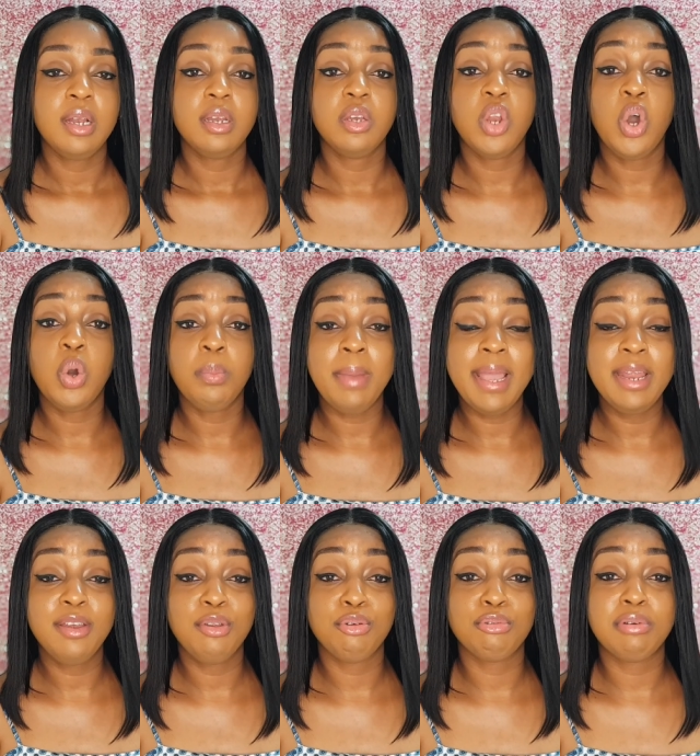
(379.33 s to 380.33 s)
Now,
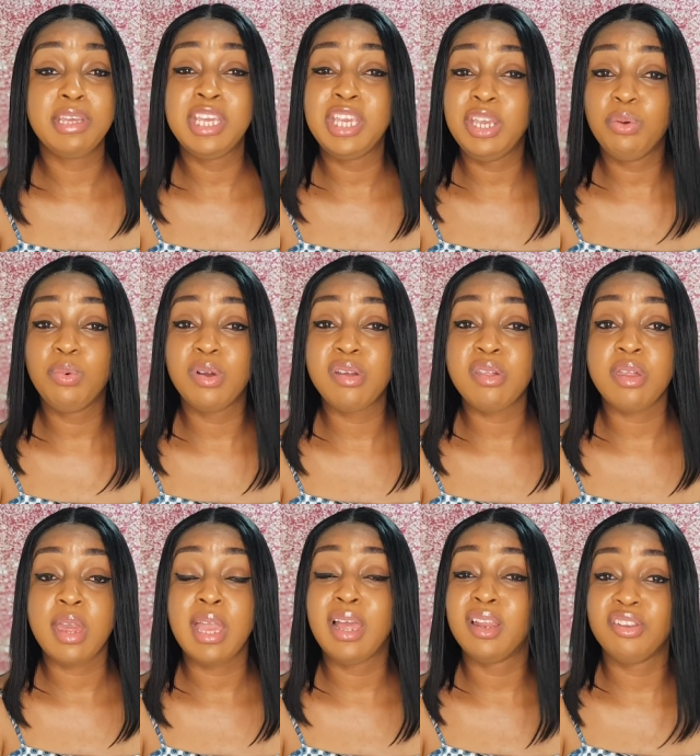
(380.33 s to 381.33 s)
mind you, he was
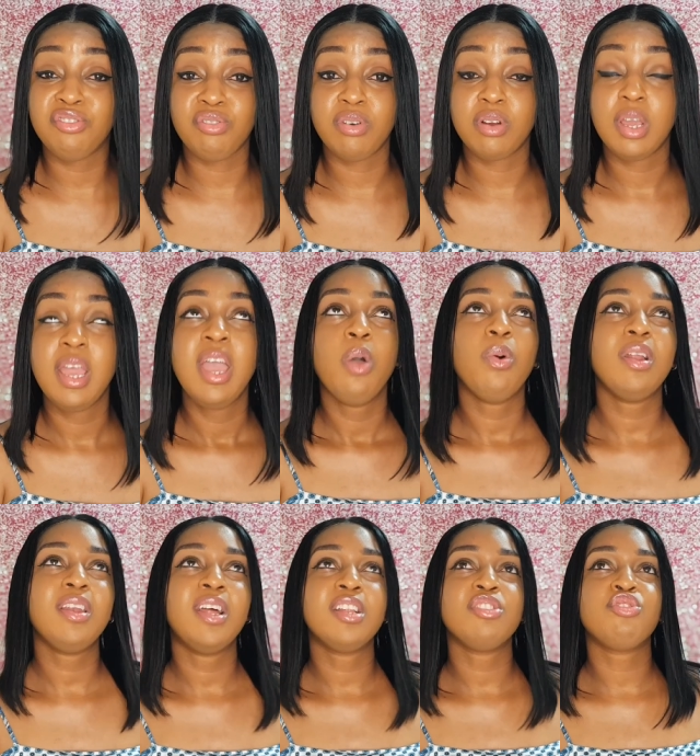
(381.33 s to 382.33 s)
hella drunk. Well,
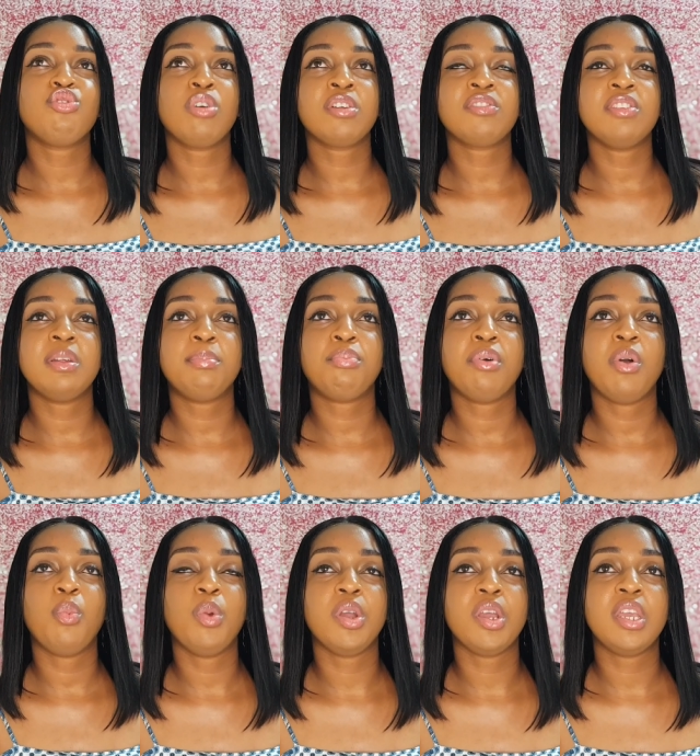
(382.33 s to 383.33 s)
not drunk to the point
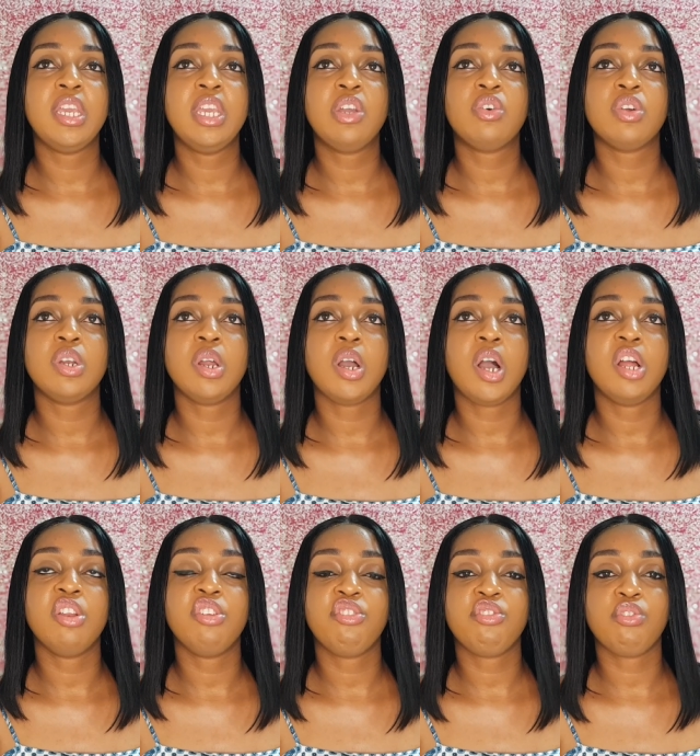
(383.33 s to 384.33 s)
where he couldn't
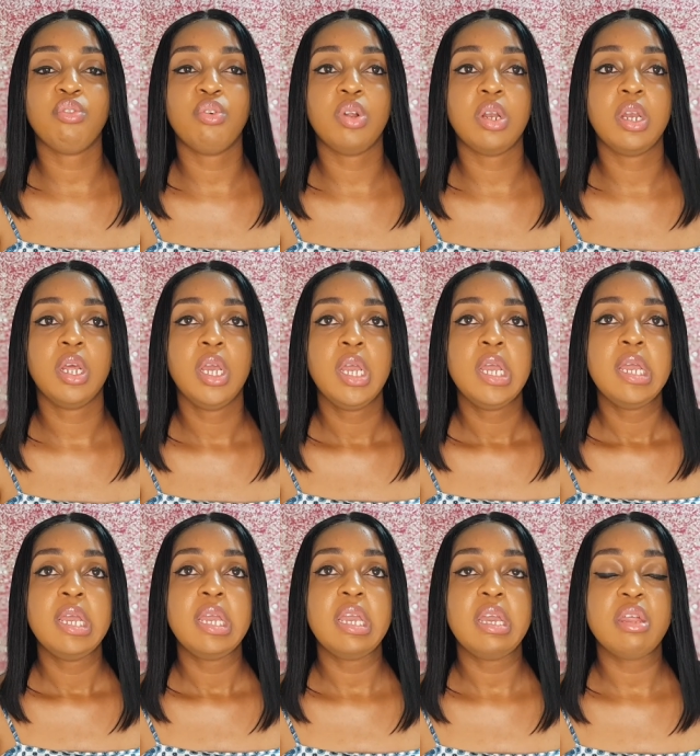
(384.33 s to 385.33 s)
control
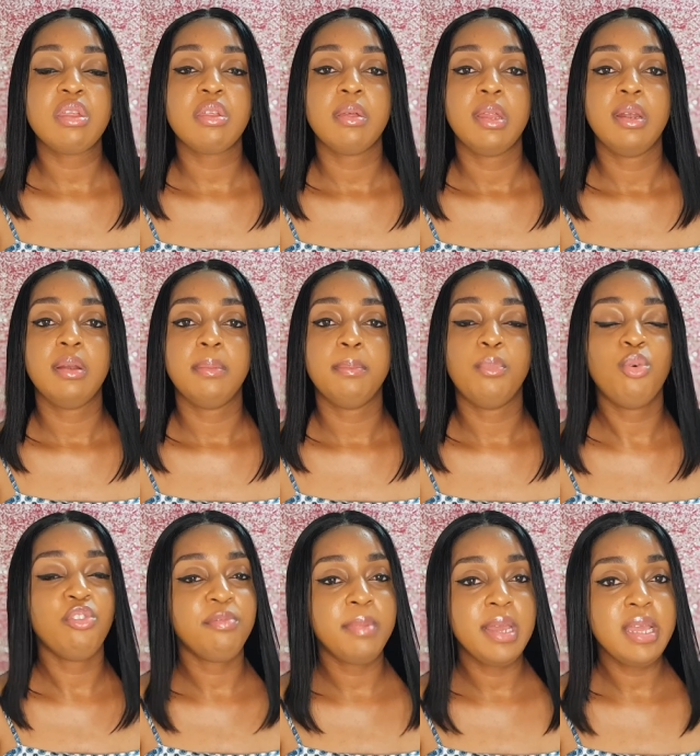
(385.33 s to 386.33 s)
his
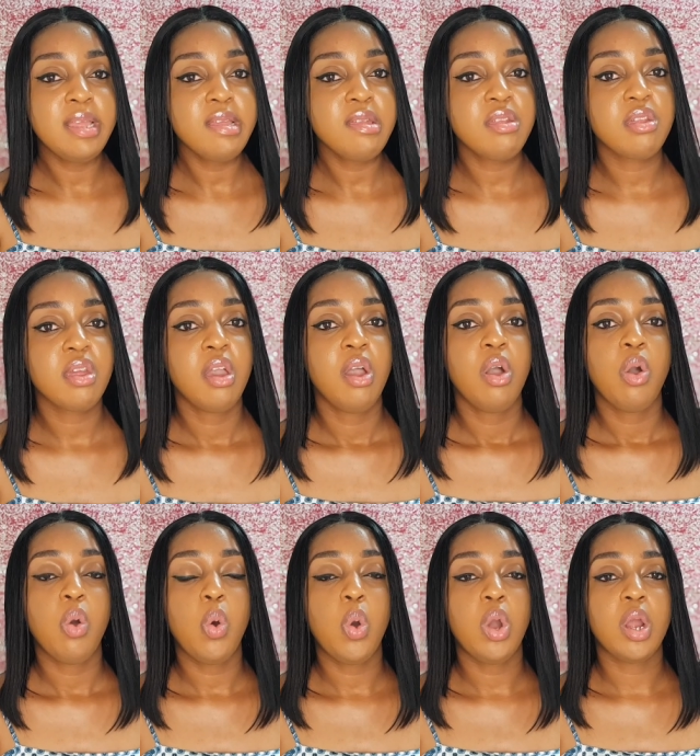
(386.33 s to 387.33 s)
movements
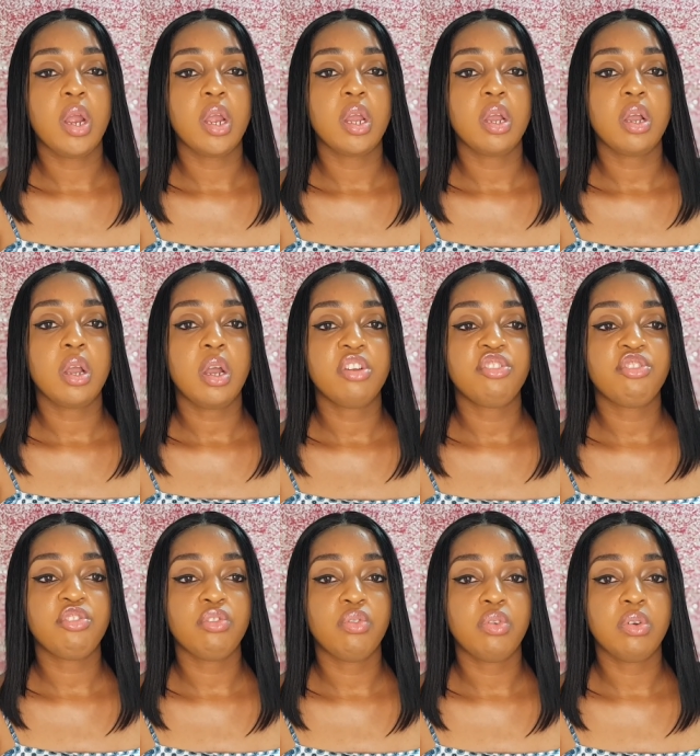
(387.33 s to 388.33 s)
or
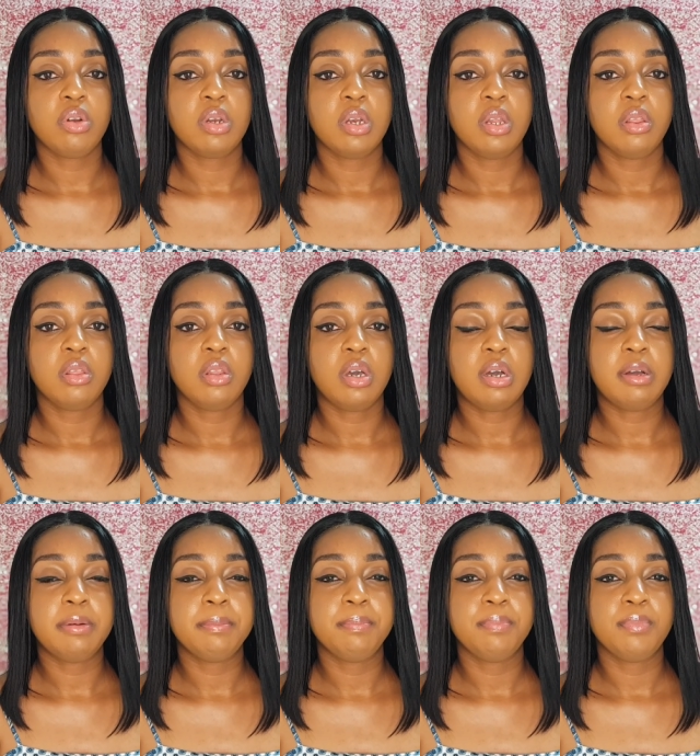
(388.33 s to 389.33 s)
control
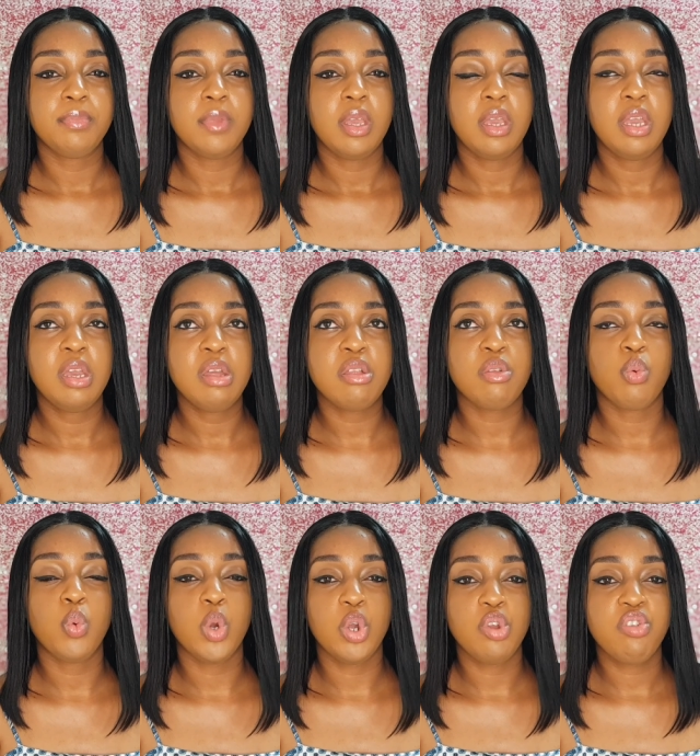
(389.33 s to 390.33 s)
um, his
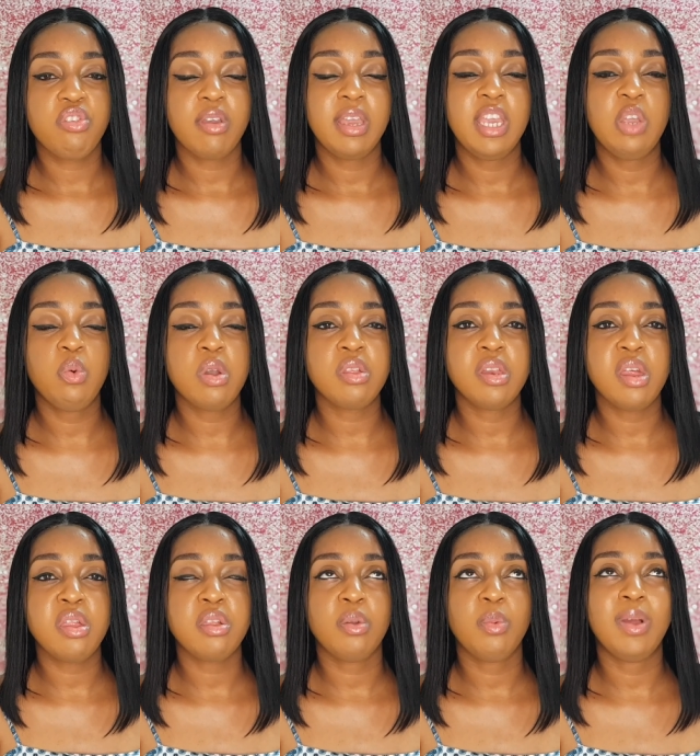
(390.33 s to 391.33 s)
words. He
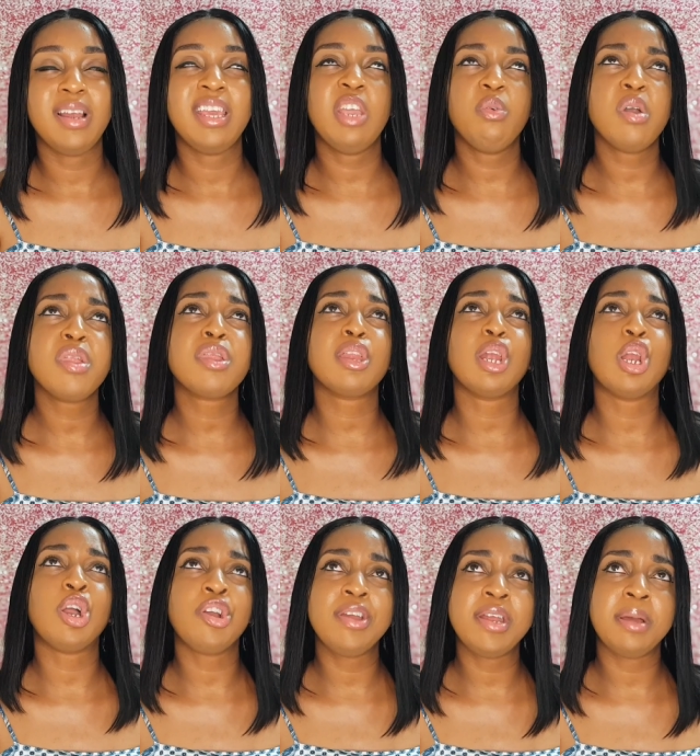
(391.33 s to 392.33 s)
was well, he was
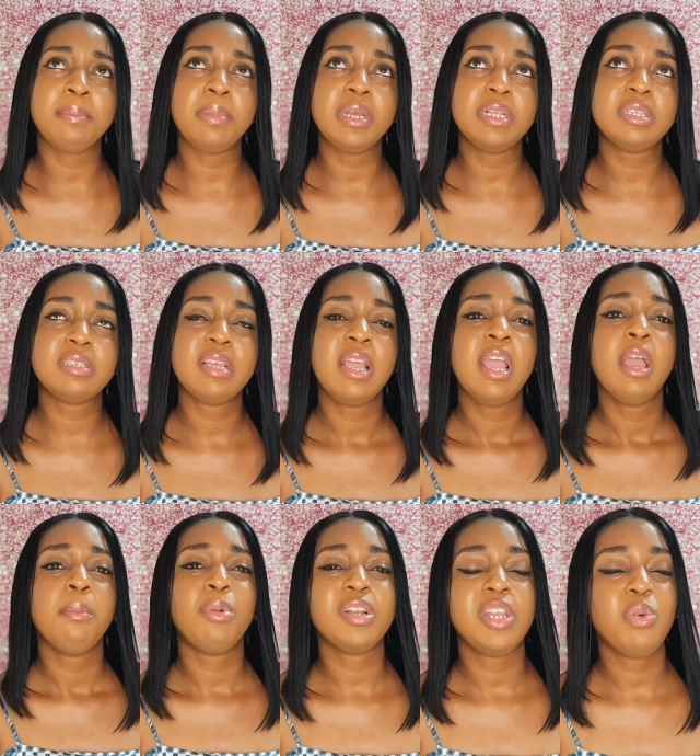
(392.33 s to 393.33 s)
slurring a bit,
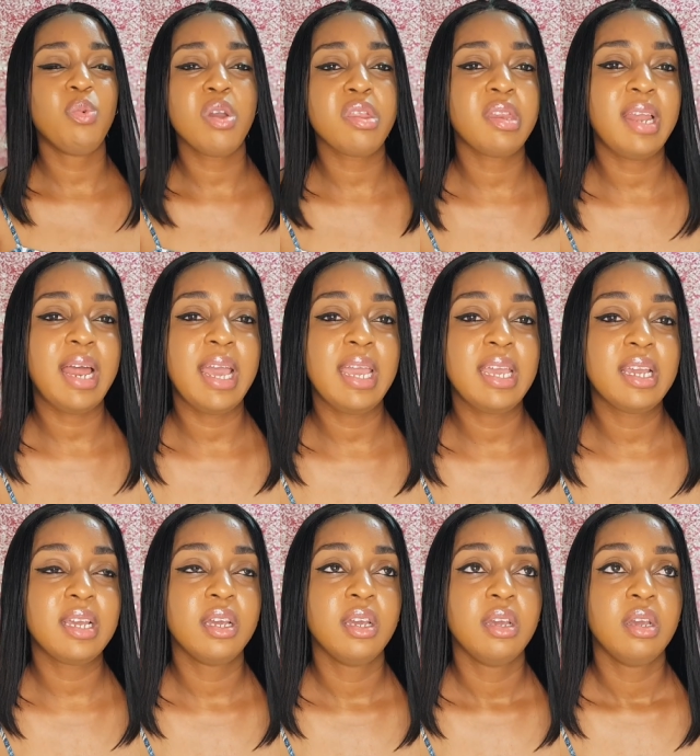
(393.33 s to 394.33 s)
but he wasn't like